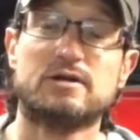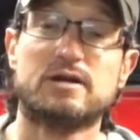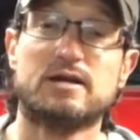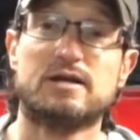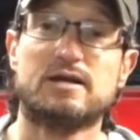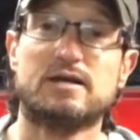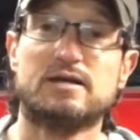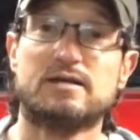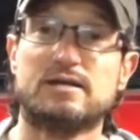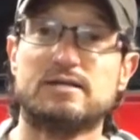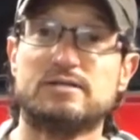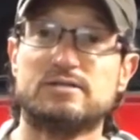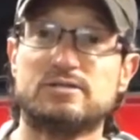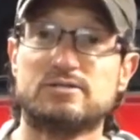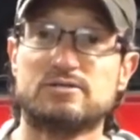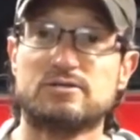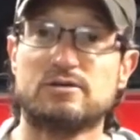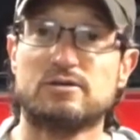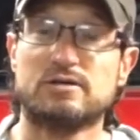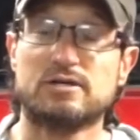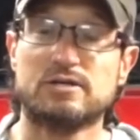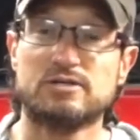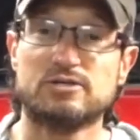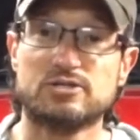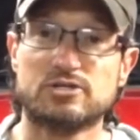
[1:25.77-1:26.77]
and I just
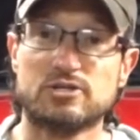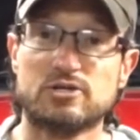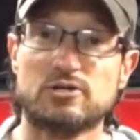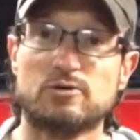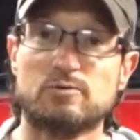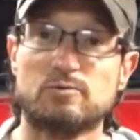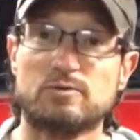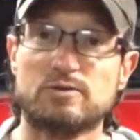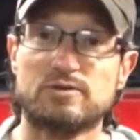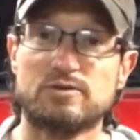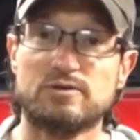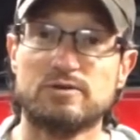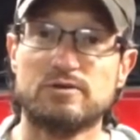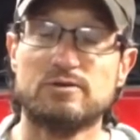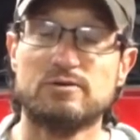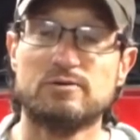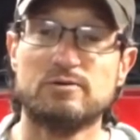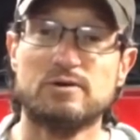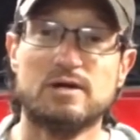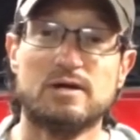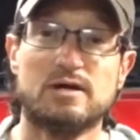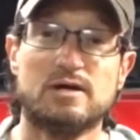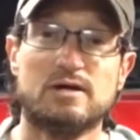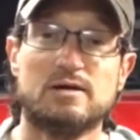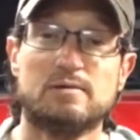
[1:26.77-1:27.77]
thought I'd share it with you,
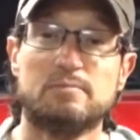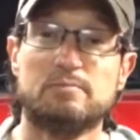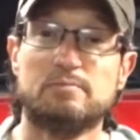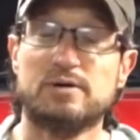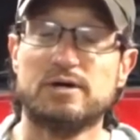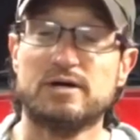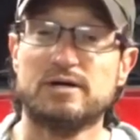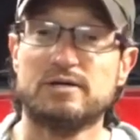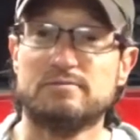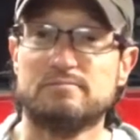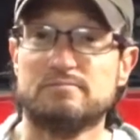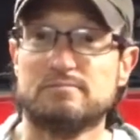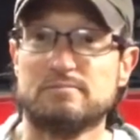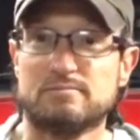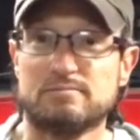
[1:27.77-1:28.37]
but